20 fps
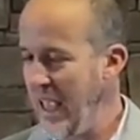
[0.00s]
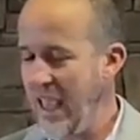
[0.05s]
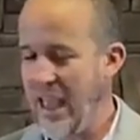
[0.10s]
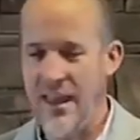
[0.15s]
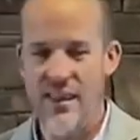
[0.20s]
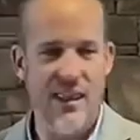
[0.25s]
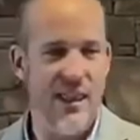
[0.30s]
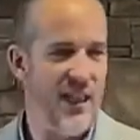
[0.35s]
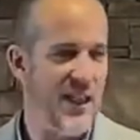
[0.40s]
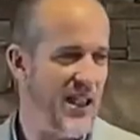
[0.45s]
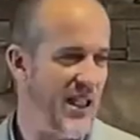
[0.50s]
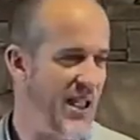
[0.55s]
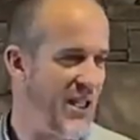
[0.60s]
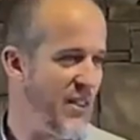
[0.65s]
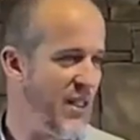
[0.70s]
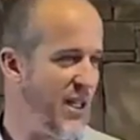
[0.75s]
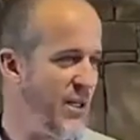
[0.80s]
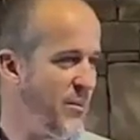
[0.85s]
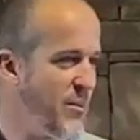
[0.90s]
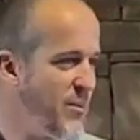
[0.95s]
and they and
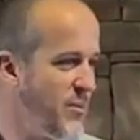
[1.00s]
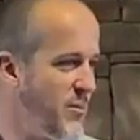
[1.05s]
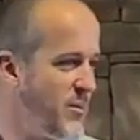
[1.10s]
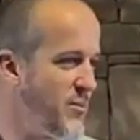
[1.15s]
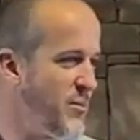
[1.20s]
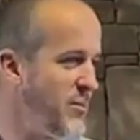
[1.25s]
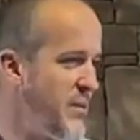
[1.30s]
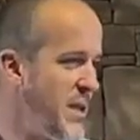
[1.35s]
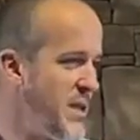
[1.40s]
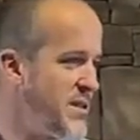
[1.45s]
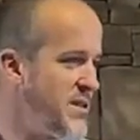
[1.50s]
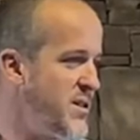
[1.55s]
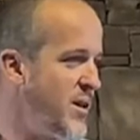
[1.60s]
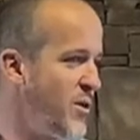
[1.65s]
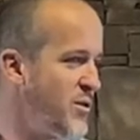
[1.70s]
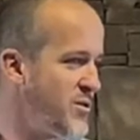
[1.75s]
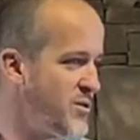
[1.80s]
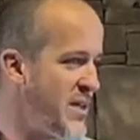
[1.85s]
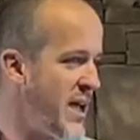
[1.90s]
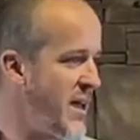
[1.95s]
they they
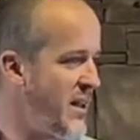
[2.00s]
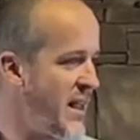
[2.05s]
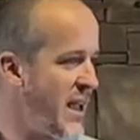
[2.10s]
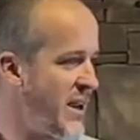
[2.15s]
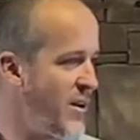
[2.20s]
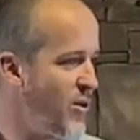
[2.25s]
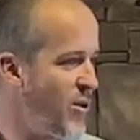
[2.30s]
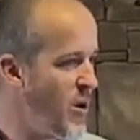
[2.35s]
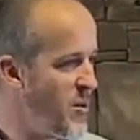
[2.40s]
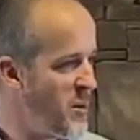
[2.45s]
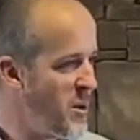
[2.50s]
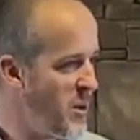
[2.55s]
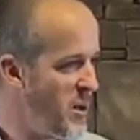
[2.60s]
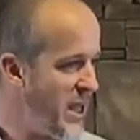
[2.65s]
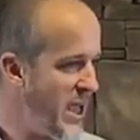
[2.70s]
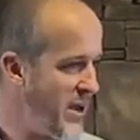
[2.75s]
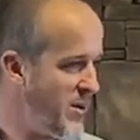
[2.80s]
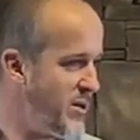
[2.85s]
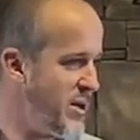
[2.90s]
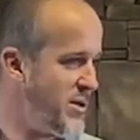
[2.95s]
don't sound like normal
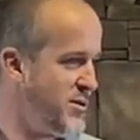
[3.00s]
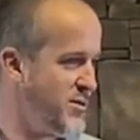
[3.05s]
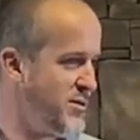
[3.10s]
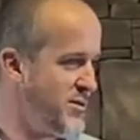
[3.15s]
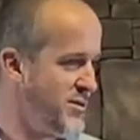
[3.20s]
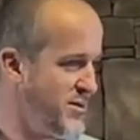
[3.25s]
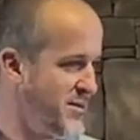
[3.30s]
language.